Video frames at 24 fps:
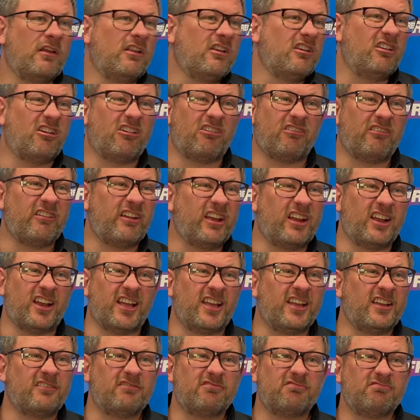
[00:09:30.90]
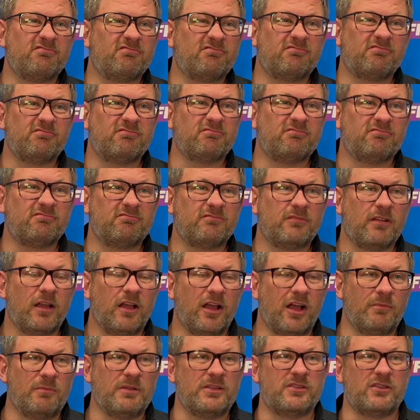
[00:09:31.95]
Not really.
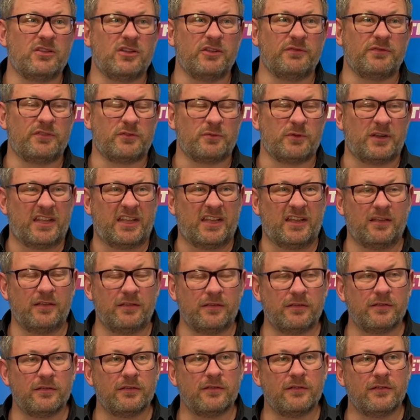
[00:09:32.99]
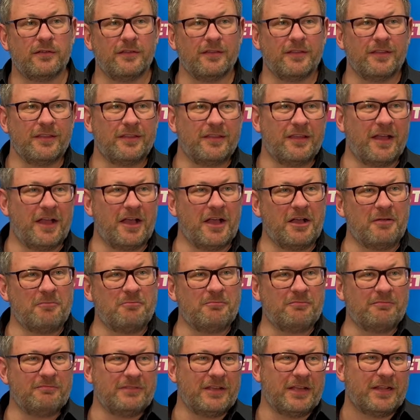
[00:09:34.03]
I've been doing it for 20 years.
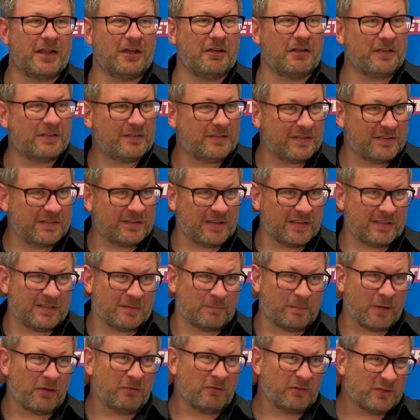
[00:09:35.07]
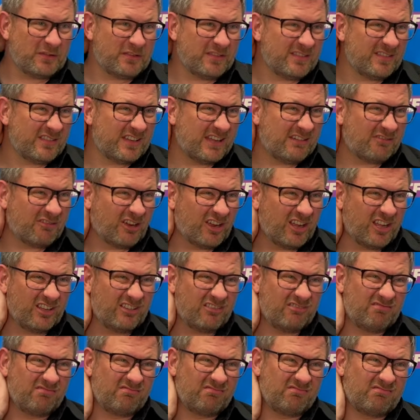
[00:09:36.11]
You know, it's a bonus, isn't it, right?
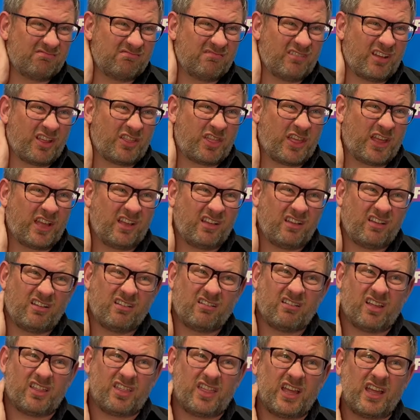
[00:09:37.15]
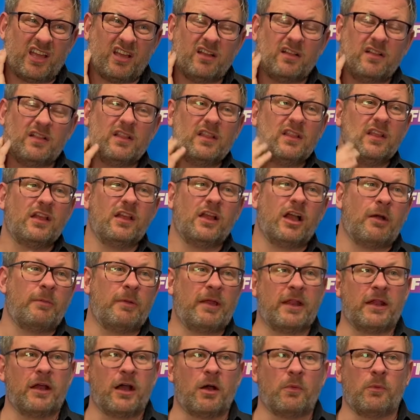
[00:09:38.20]
I think. I
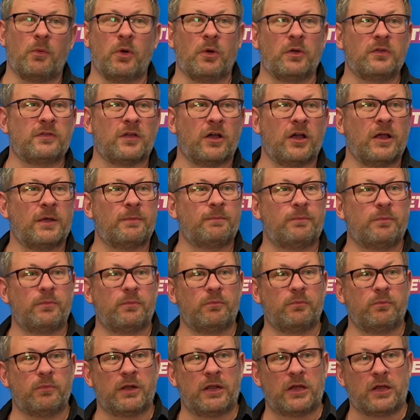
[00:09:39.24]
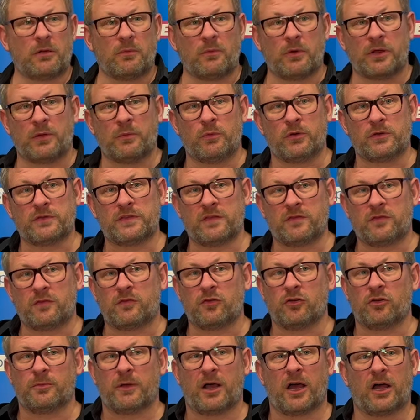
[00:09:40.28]
mean, when I walked into the
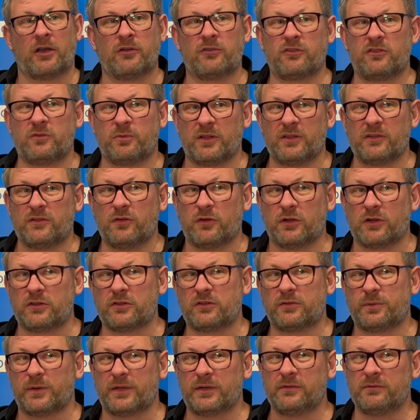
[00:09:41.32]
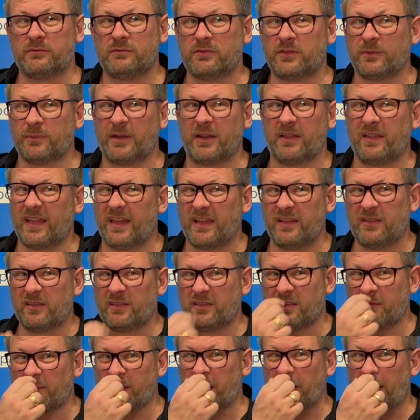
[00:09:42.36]
tournament, 100 to 1, 200 to 1, something
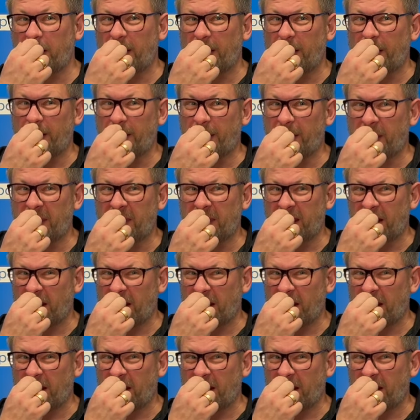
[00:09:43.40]
like that, I think.